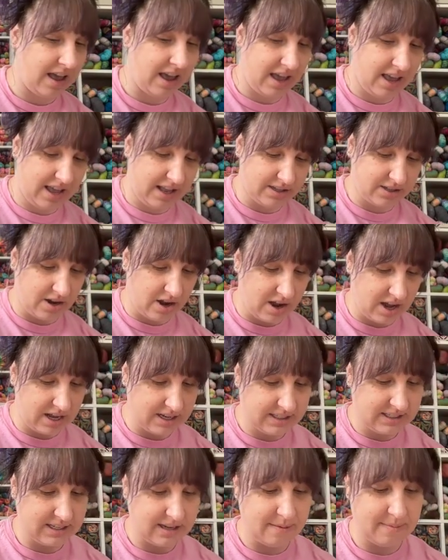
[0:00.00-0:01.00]
It's
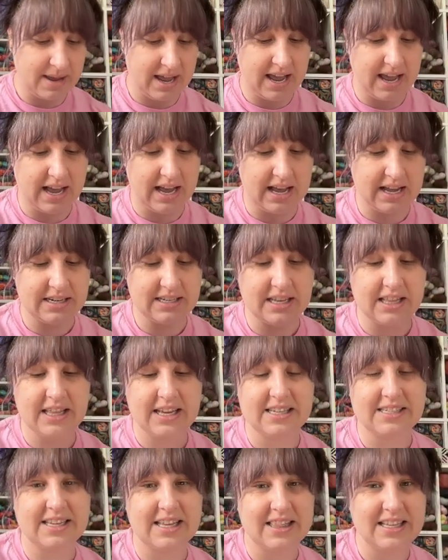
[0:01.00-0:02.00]
awesome, and
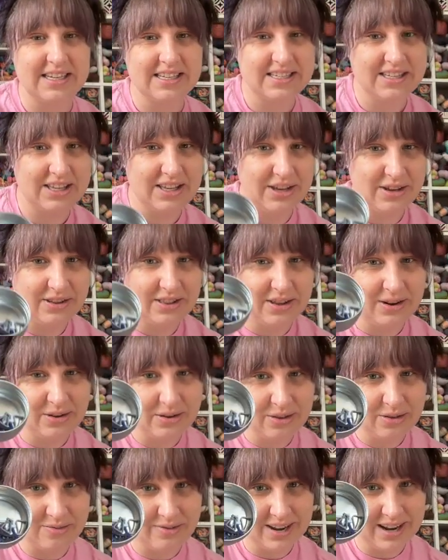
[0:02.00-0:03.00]
they sent these cute little
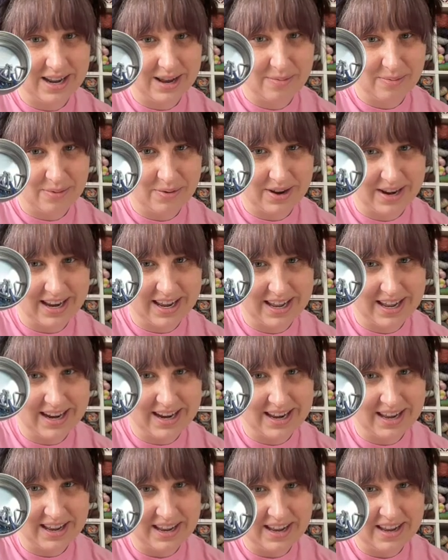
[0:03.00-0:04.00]
3D printed